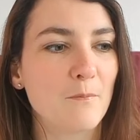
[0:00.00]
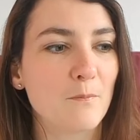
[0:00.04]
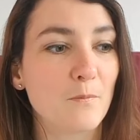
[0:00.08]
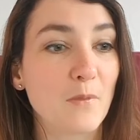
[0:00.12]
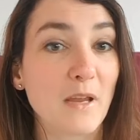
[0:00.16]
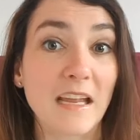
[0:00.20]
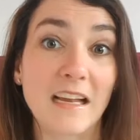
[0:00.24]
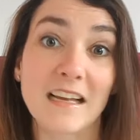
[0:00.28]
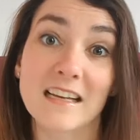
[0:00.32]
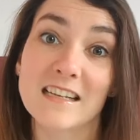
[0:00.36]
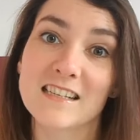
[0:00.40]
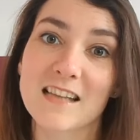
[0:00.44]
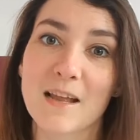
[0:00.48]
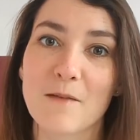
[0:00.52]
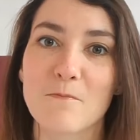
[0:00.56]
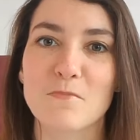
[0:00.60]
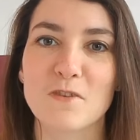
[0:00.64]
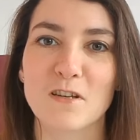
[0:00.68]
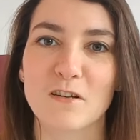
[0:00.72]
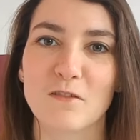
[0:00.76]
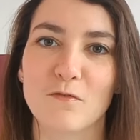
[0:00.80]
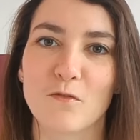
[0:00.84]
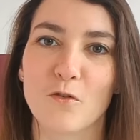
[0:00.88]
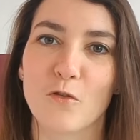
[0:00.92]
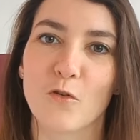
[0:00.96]
be
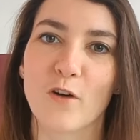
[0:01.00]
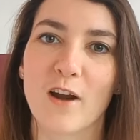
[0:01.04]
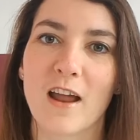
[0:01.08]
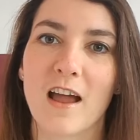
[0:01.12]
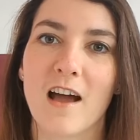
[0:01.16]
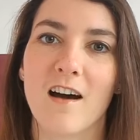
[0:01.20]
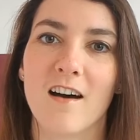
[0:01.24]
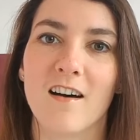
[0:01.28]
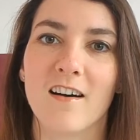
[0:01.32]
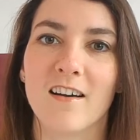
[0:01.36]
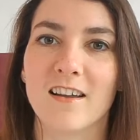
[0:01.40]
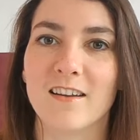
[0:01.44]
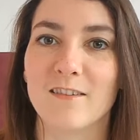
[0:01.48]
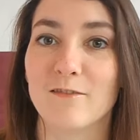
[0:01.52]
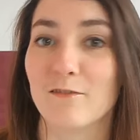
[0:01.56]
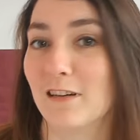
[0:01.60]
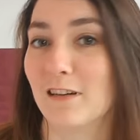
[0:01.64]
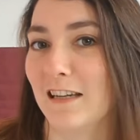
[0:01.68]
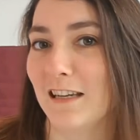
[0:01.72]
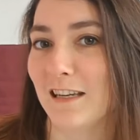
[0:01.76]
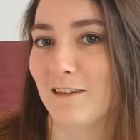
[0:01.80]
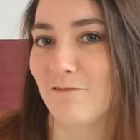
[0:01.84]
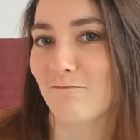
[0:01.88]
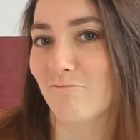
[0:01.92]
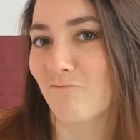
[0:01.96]
accepted for it, I
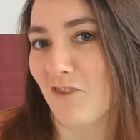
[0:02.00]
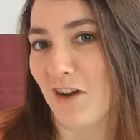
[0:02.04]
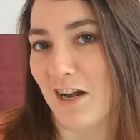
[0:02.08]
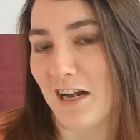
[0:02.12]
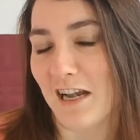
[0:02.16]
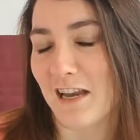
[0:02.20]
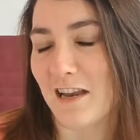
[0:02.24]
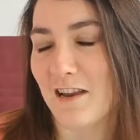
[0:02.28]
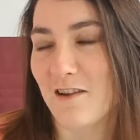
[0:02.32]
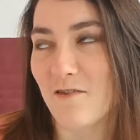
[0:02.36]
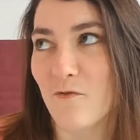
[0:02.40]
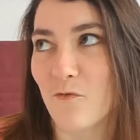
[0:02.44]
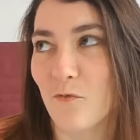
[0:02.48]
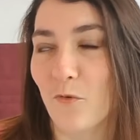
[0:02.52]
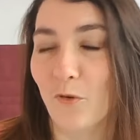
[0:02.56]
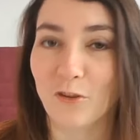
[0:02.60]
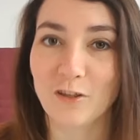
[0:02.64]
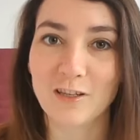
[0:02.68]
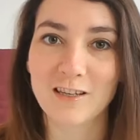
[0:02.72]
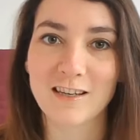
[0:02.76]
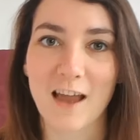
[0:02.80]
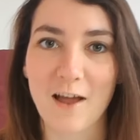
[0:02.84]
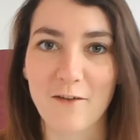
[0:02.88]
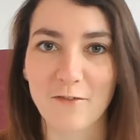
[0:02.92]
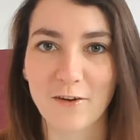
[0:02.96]
really, really
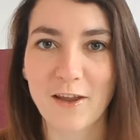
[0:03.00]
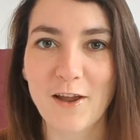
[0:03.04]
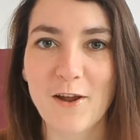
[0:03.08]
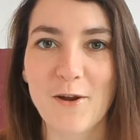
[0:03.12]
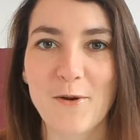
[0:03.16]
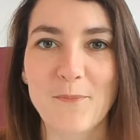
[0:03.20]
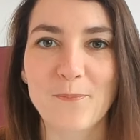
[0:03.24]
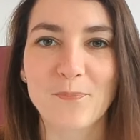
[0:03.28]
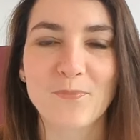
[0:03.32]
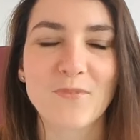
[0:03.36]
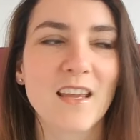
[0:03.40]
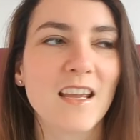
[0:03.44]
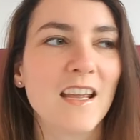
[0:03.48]
wanted to have a go.